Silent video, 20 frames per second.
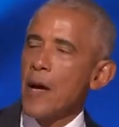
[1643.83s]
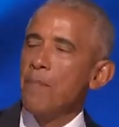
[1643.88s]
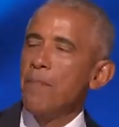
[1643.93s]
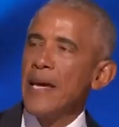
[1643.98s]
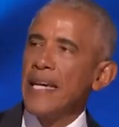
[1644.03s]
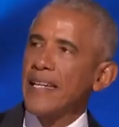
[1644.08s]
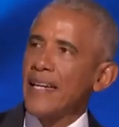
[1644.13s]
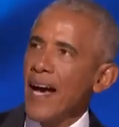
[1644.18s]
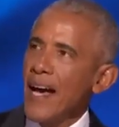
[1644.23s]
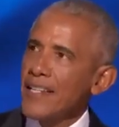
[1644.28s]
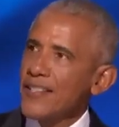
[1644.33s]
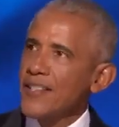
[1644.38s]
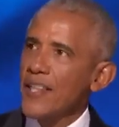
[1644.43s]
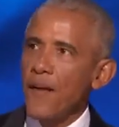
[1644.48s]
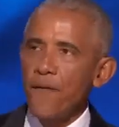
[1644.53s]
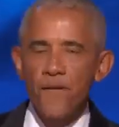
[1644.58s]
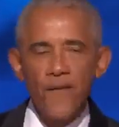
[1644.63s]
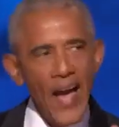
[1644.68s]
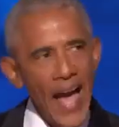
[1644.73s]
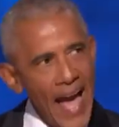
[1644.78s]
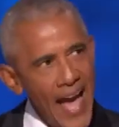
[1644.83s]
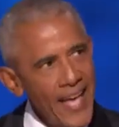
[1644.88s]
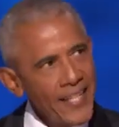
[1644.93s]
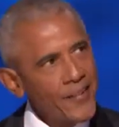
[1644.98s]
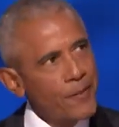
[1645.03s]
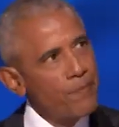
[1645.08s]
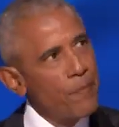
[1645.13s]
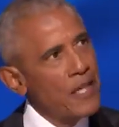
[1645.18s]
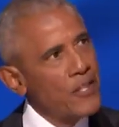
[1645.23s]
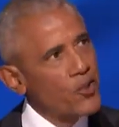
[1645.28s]
because the
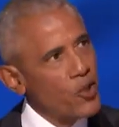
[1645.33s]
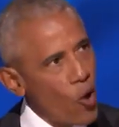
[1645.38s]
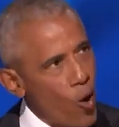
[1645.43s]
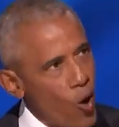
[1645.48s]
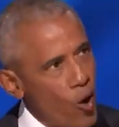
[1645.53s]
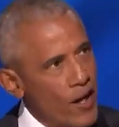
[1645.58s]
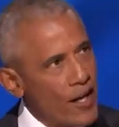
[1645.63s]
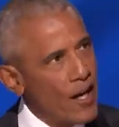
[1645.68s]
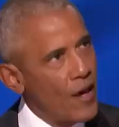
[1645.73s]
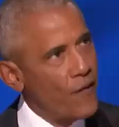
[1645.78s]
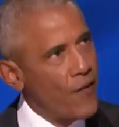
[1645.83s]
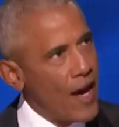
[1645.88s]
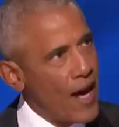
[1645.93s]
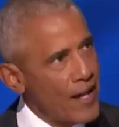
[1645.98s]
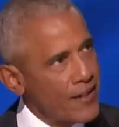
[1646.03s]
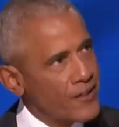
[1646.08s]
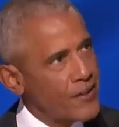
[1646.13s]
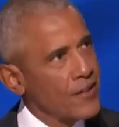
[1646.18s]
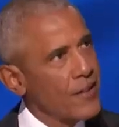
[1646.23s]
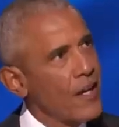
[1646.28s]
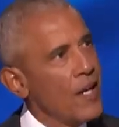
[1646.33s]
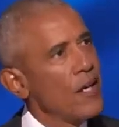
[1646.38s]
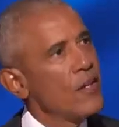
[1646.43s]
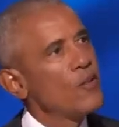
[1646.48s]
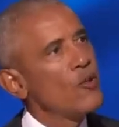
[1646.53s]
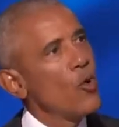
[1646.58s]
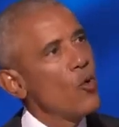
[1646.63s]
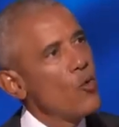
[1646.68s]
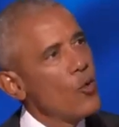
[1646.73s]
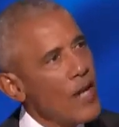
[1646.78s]
vast majority of us
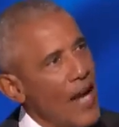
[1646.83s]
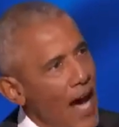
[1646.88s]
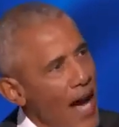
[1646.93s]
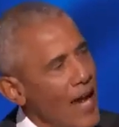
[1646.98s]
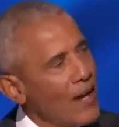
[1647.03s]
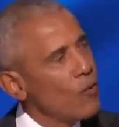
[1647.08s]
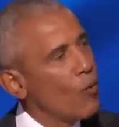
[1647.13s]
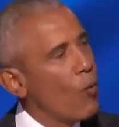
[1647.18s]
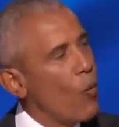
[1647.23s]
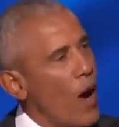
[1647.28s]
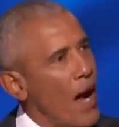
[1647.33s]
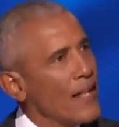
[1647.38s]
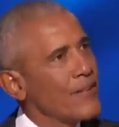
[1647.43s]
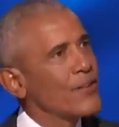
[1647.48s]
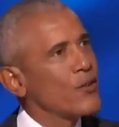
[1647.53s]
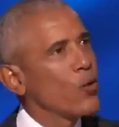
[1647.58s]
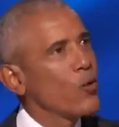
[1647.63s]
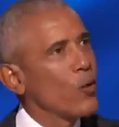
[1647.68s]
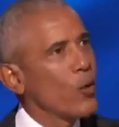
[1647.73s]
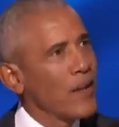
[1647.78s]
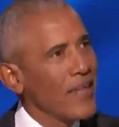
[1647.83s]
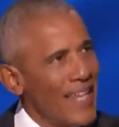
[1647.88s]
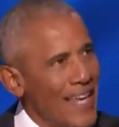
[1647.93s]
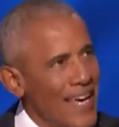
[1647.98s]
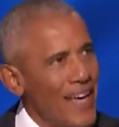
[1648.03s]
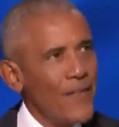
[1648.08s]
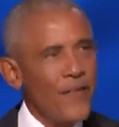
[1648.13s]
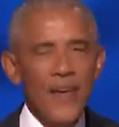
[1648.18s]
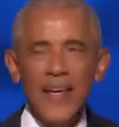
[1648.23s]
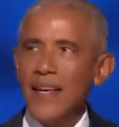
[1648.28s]
do not want to
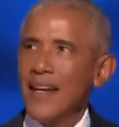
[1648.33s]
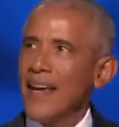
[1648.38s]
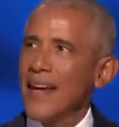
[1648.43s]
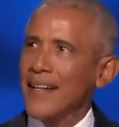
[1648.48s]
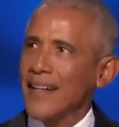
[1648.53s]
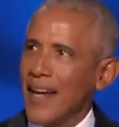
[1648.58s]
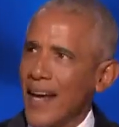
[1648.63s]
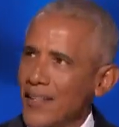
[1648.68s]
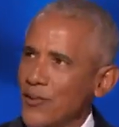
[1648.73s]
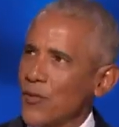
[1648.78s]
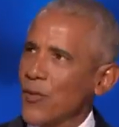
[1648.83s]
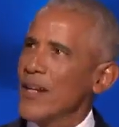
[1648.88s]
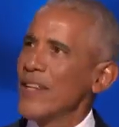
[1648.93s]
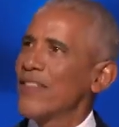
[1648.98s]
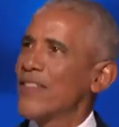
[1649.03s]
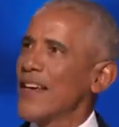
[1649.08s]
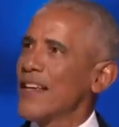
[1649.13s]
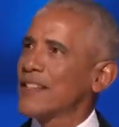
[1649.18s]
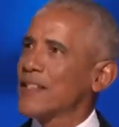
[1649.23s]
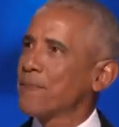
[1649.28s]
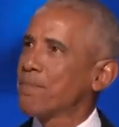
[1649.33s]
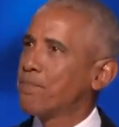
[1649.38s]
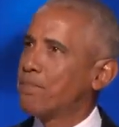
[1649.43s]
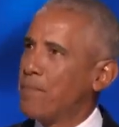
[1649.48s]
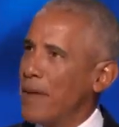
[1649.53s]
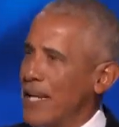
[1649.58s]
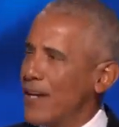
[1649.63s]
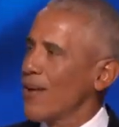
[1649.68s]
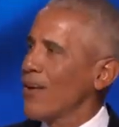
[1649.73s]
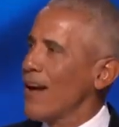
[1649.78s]
live in a country that's
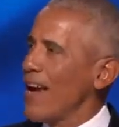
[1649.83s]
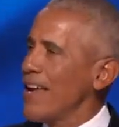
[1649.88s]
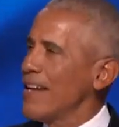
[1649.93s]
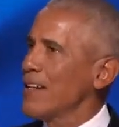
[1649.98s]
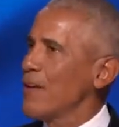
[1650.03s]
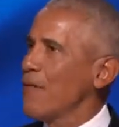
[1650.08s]
bitter and